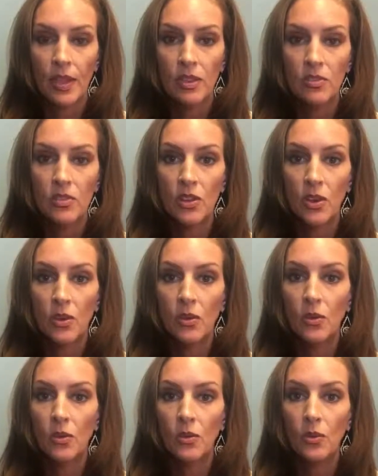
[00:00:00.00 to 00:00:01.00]

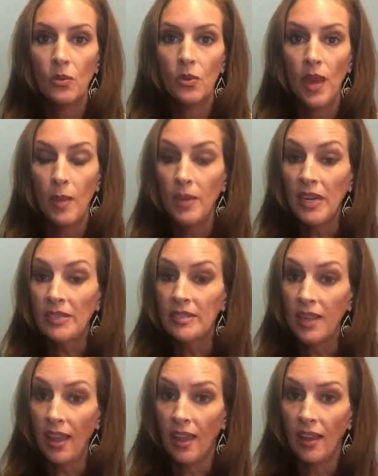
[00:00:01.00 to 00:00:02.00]
So that being
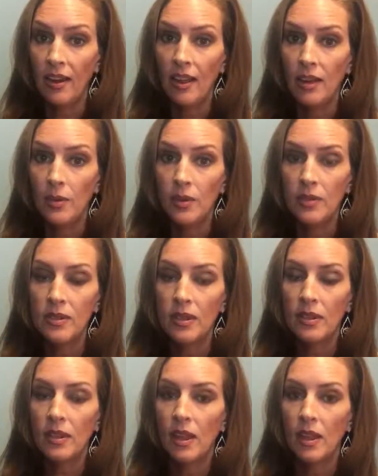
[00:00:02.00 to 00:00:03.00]
said, I would
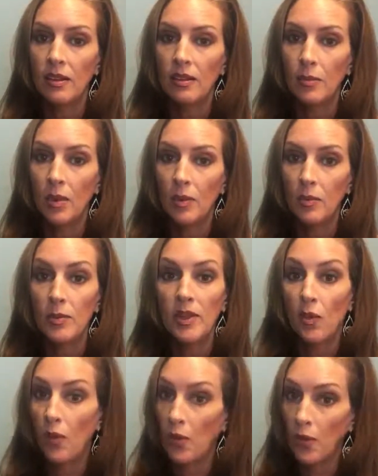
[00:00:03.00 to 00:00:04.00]
say that probably
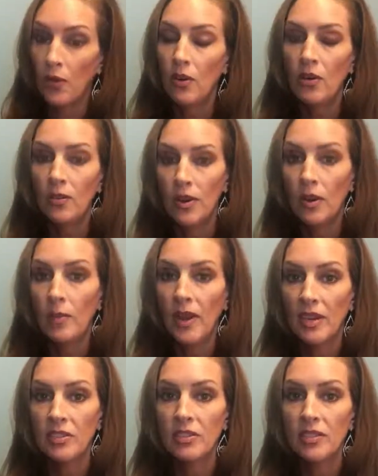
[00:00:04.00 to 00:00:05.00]
a third of our
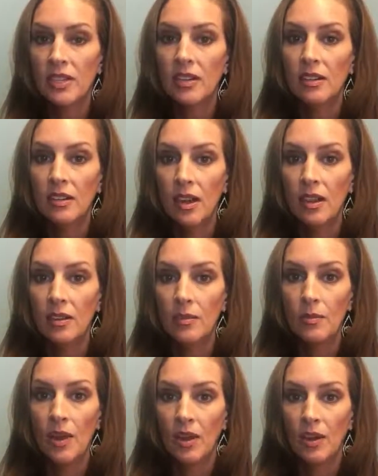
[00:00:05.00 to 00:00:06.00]
patients here
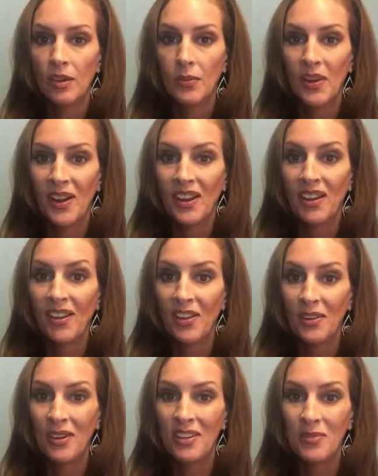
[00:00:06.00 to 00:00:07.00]
are what I call
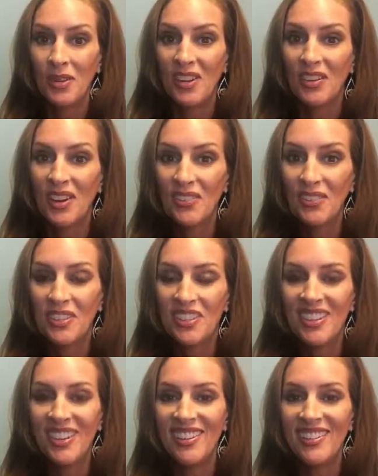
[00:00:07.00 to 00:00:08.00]
OHP
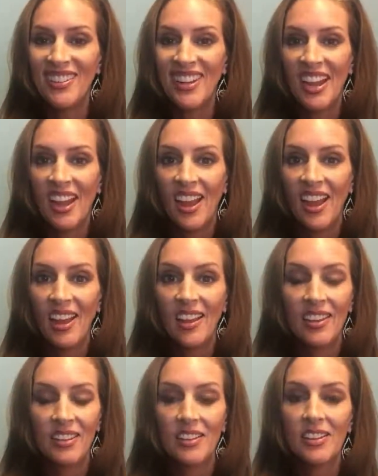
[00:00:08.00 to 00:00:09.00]
refugees.
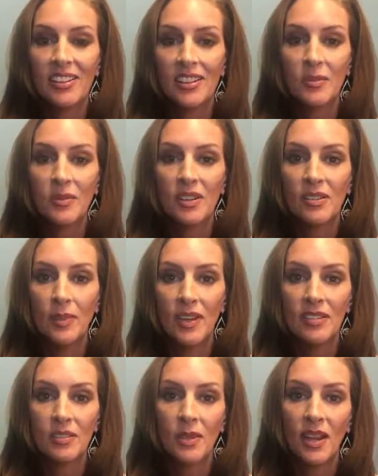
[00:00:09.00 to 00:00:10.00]
Another good number of
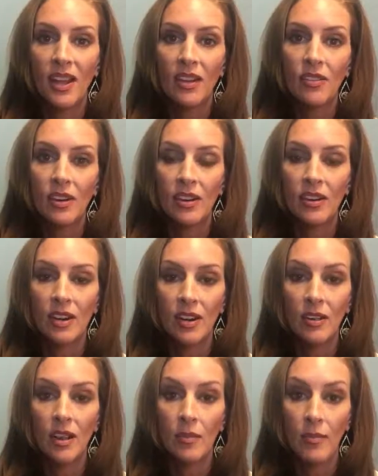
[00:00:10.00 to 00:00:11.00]
patients we have
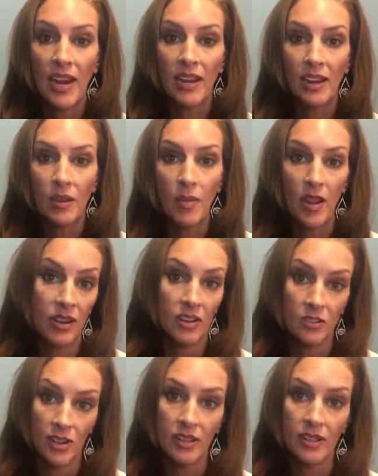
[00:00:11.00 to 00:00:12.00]
are paying out of pocket
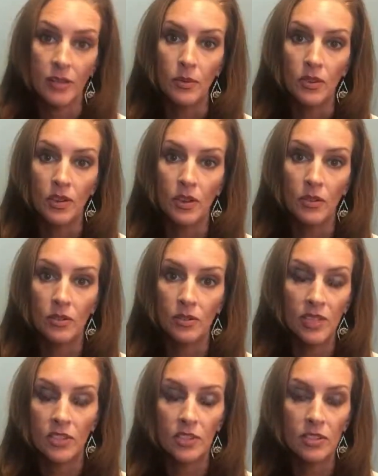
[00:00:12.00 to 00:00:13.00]
directly with no
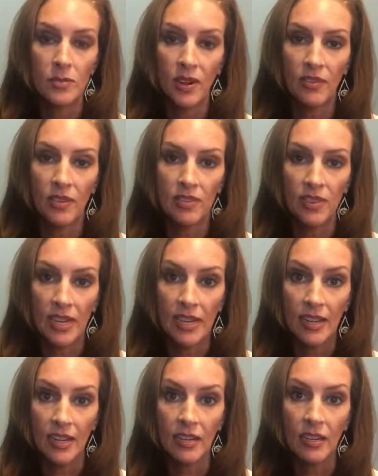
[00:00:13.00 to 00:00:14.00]
insurance benefits of any
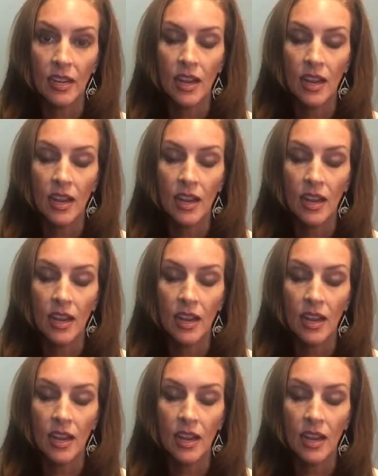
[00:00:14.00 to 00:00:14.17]
kind.